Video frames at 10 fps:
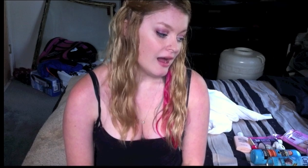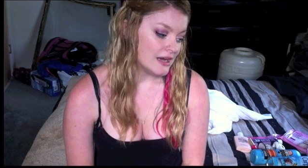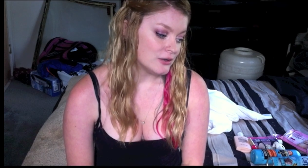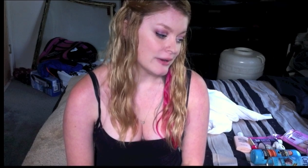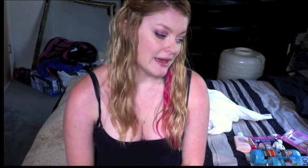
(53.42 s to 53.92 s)

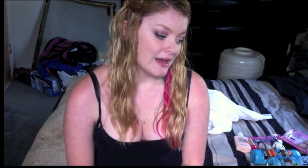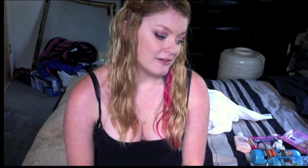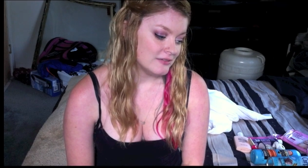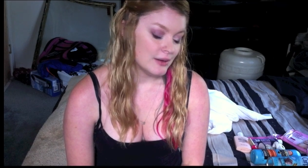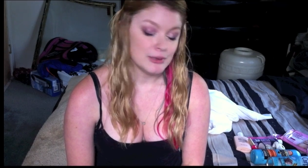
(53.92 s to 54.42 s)
I don't
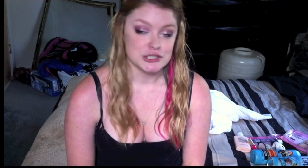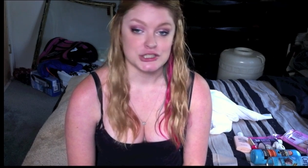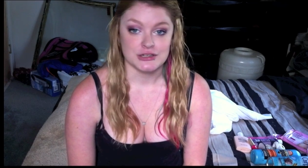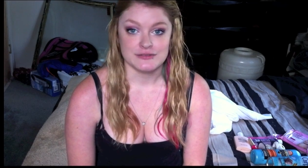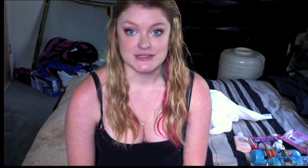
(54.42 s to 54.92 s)
have a
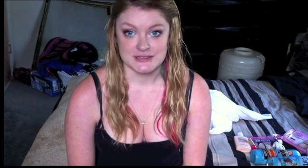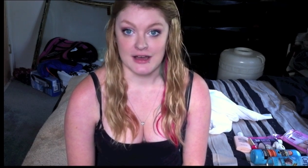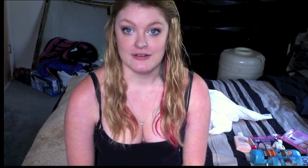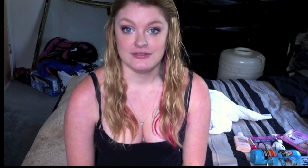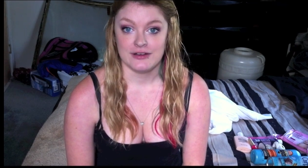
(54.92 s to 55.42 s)
bunch of
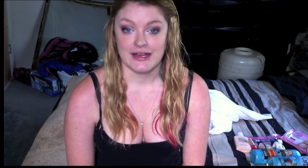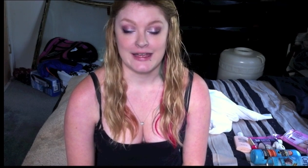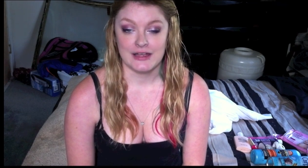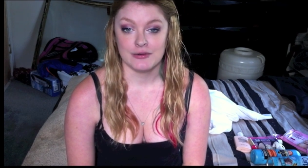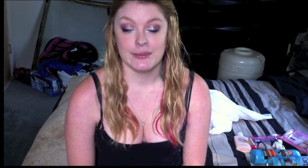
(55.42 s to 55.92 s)
stuff. I
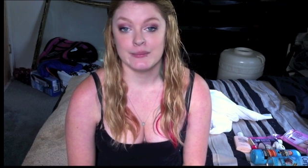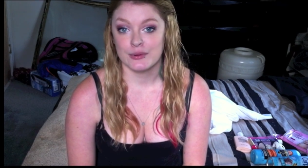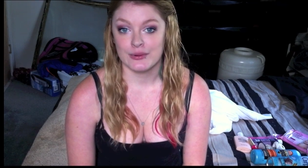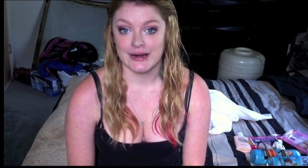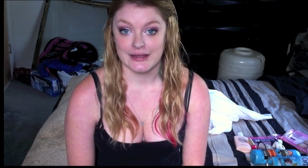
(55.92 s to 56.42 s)
can't
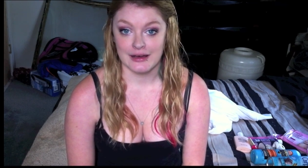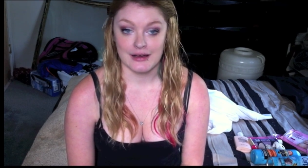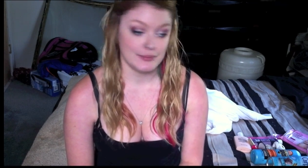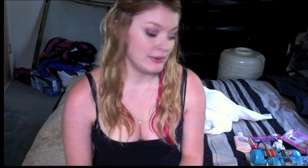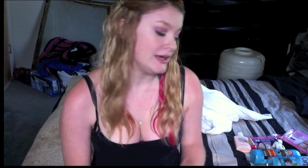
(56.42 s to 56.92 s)
remember what I
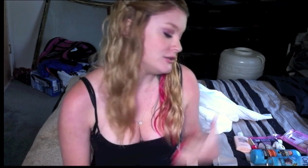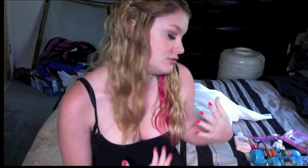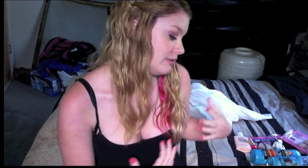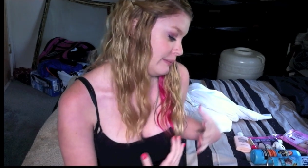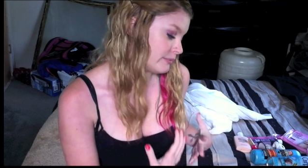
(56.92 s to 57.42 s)
got, but I
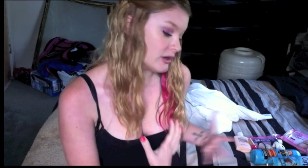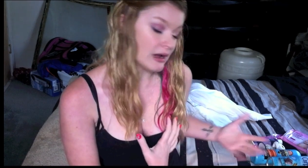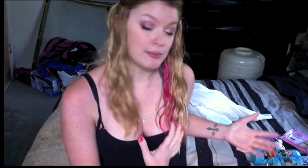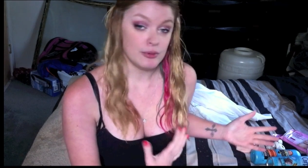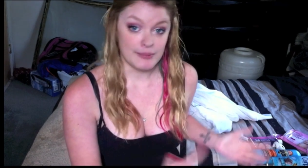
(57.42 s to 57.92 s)
do remember a
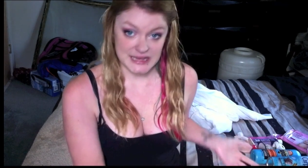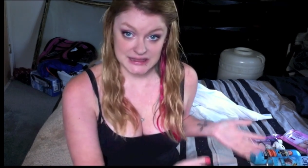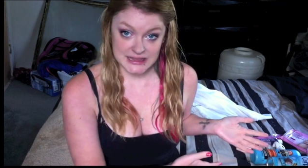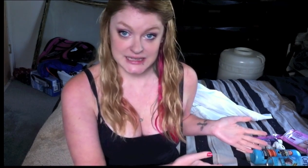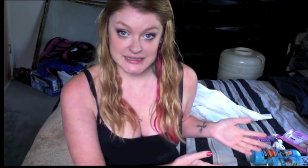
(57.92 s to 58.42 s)
couple
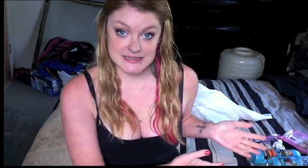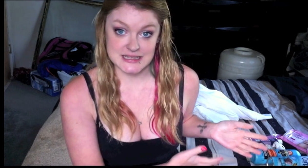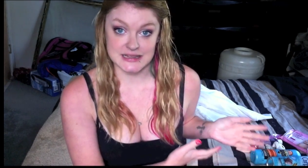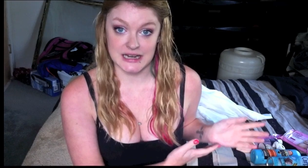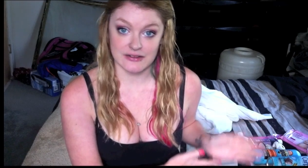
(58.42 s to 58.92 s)
main things
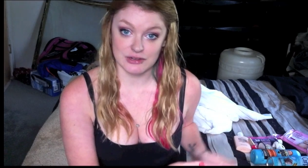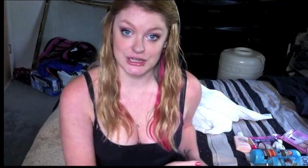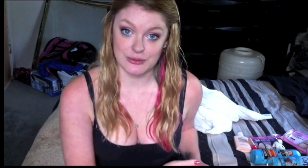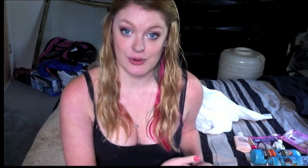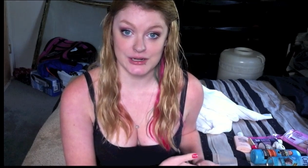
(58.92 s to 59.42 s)
that I
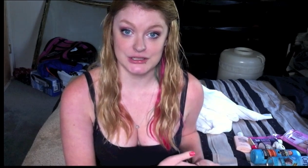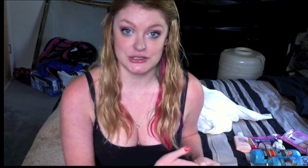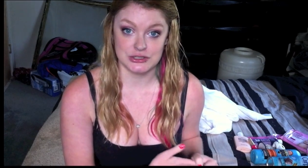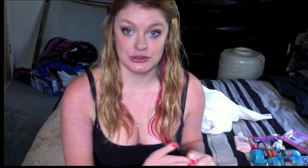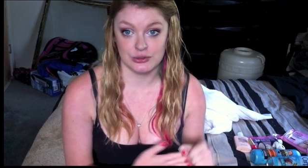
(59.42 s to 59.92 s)
really wanted
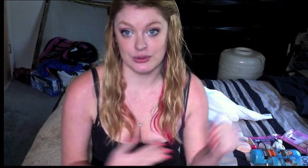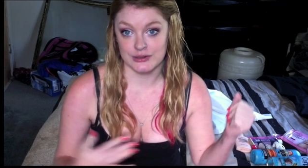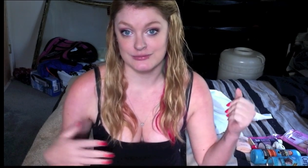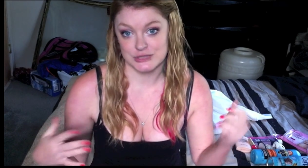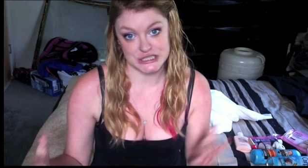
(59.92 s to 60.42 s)
to
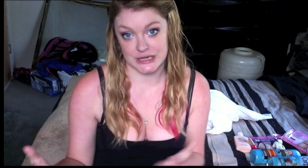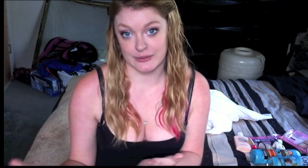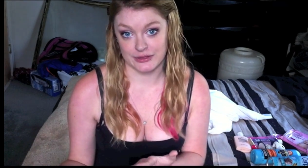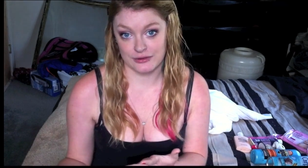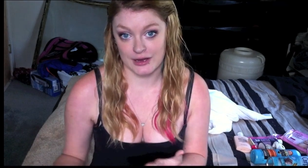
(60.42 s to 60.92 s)
share
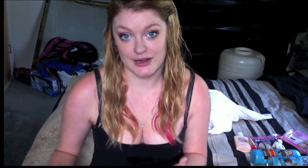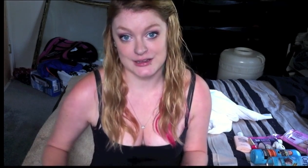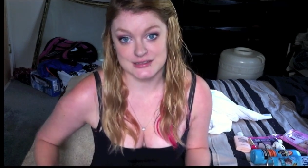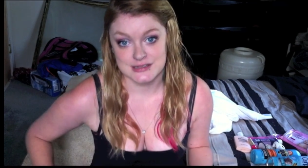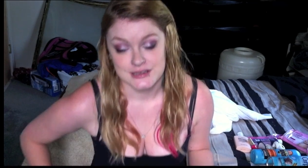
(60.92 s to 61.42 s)
with you
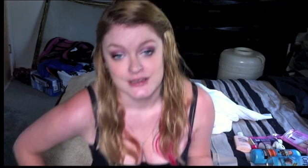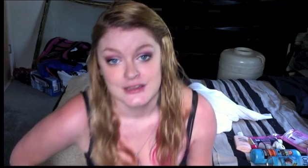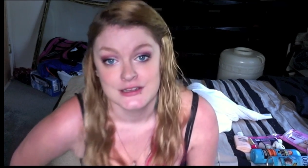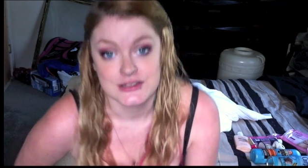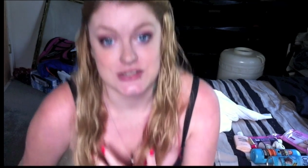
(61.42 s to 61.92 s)
guys.
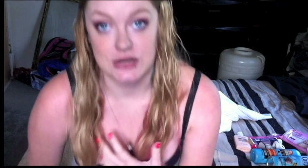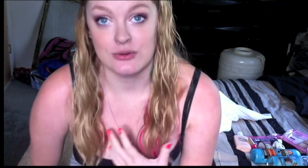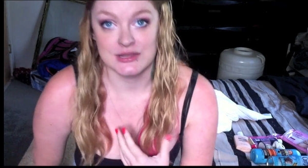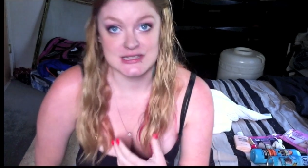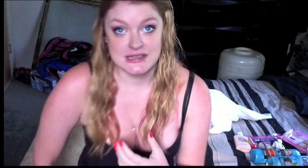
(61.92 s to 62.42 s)

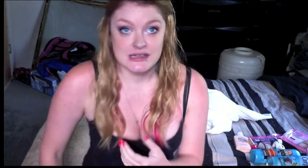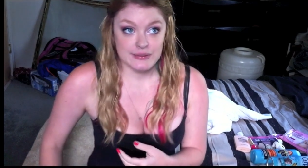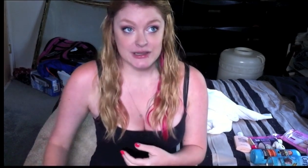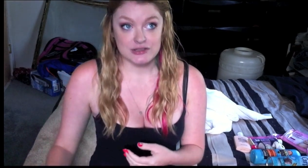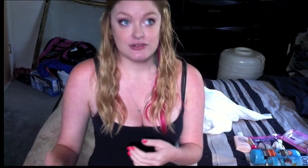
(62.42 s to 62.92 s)
So this is going
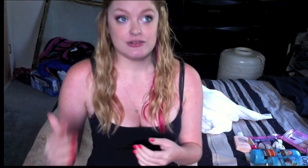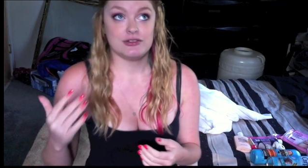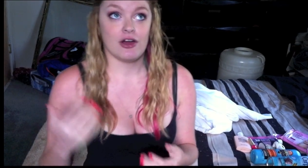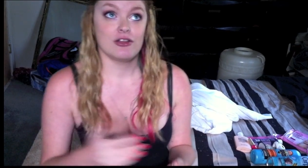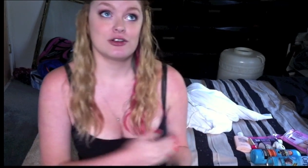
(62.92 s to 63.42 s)
to be a
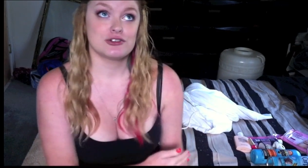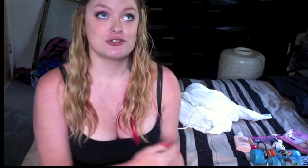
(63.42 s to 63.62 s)
Dollar